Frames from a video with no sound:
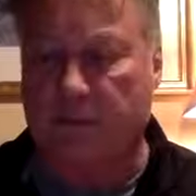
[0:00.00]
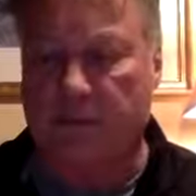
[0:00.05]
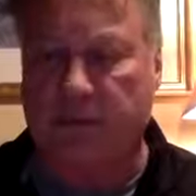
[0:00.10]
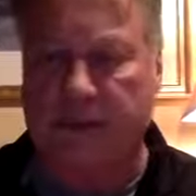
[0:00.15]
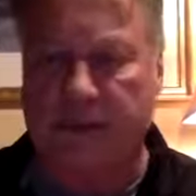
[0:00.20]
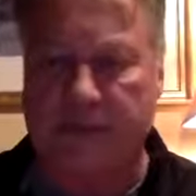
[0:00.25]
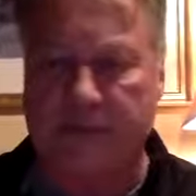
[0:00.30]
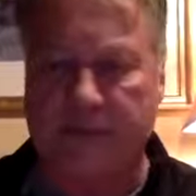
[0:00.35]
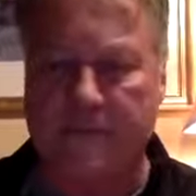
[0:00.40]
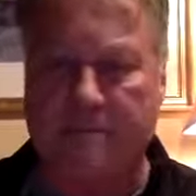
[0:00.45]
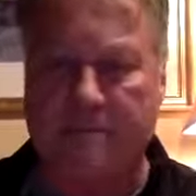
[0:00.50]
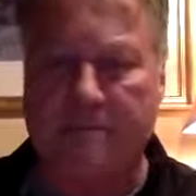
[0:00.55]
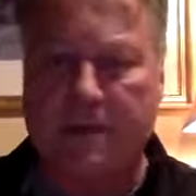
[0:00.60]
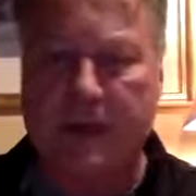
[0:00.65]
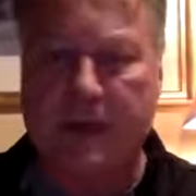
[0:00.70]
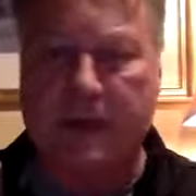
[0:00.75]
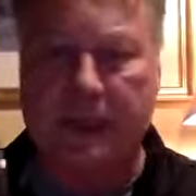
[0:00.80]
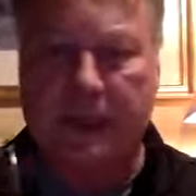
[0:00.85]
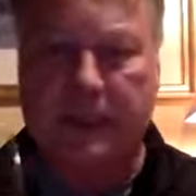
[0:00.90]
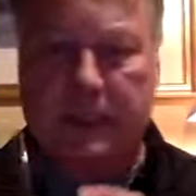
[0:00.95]
that
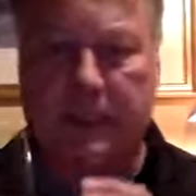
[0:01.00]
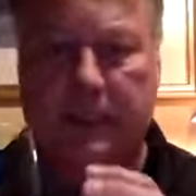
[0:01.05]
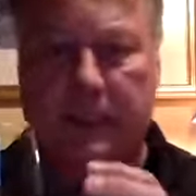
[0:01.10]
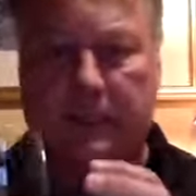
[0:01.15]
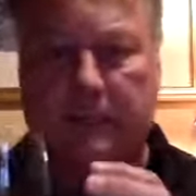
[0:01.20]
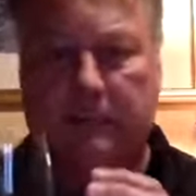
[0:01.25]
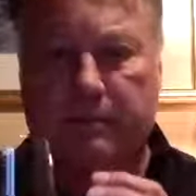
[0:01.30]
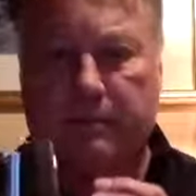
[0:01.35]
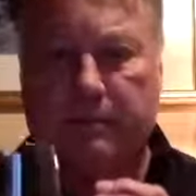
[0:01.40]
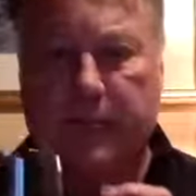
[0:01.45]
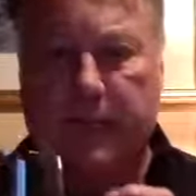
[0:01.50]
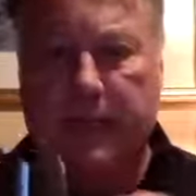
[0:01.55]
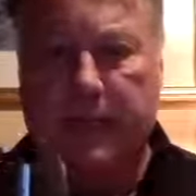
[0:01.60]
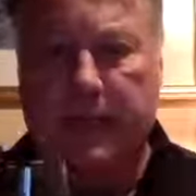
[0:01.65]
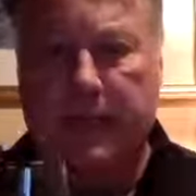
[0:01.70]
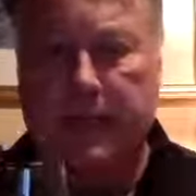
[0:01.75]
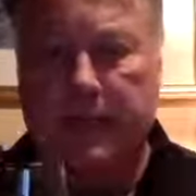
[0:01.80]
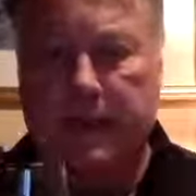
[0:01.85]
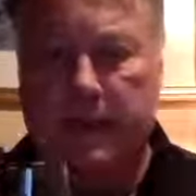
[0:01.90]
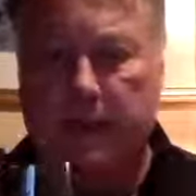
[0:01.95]
melon and
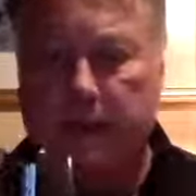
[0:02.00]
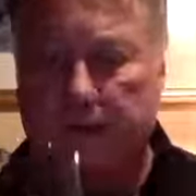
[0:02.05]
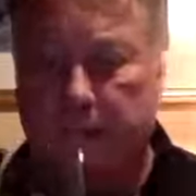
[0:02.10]
pear,